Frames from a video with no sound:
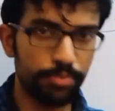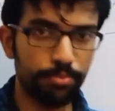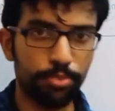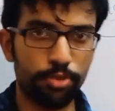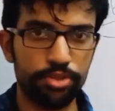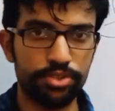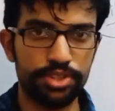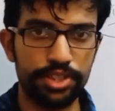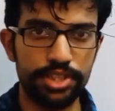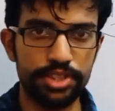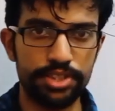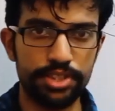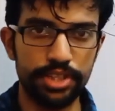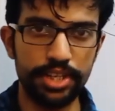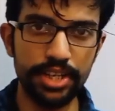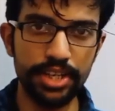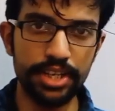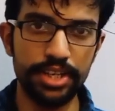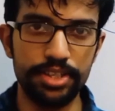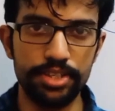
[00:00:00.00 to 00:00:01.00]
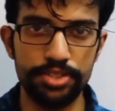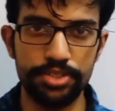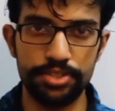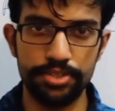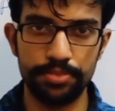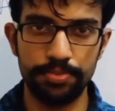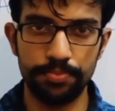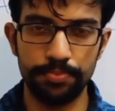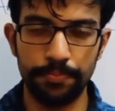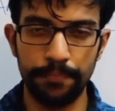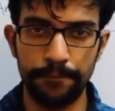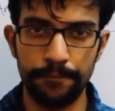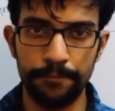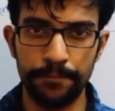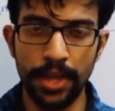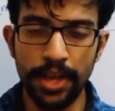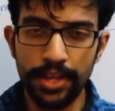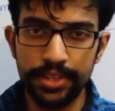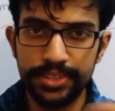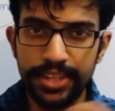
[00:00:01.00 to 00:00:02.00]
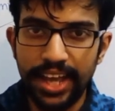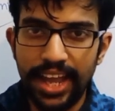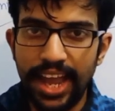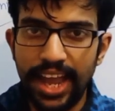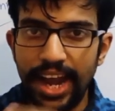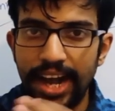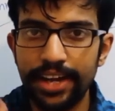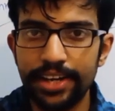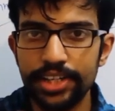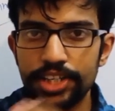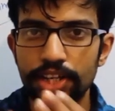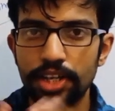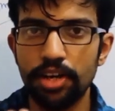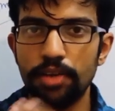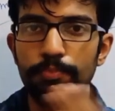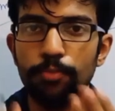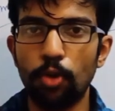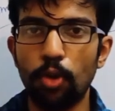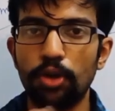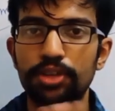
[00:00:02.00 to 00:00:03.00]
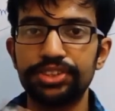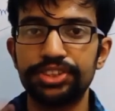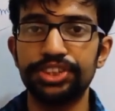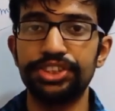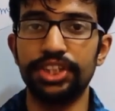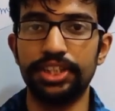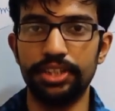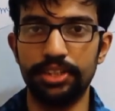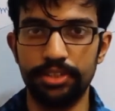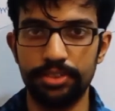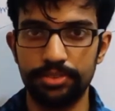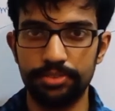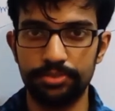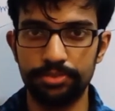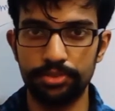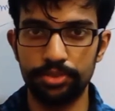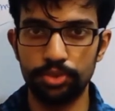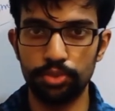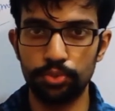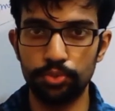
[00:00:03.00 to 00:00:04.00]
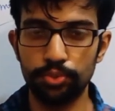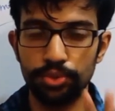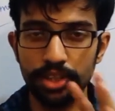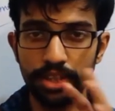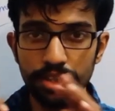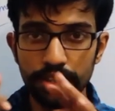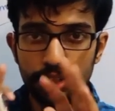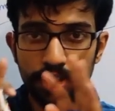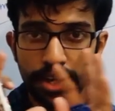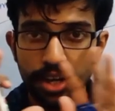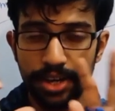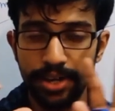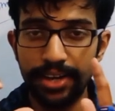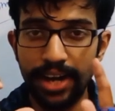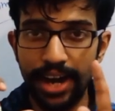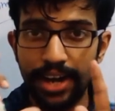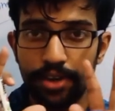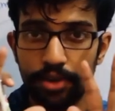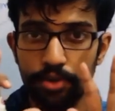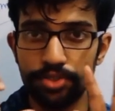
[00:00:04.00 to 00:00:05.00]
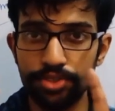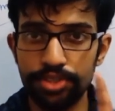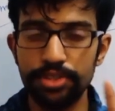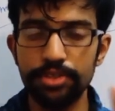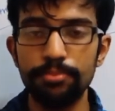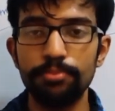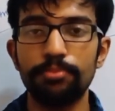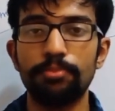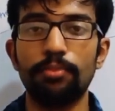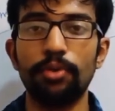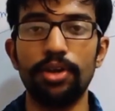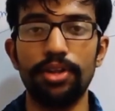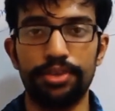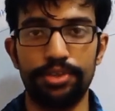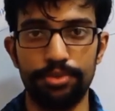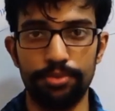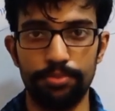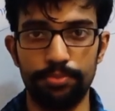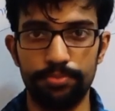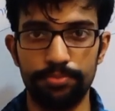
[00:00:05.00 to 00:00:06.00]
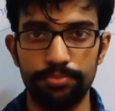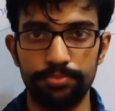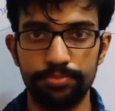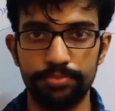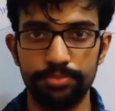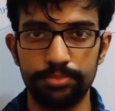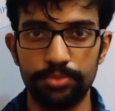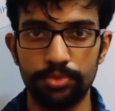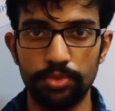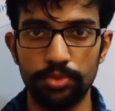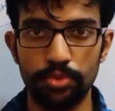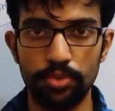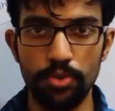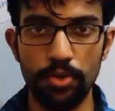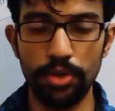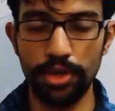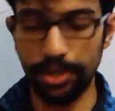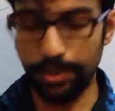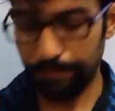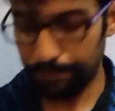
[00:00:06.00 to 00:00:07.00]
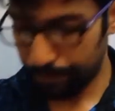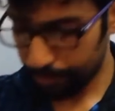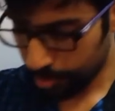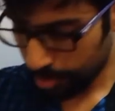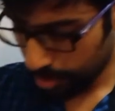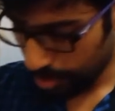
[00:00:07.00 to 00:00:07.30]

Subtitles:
process is the addition of oxygen to the nitrogen molecule. Okay.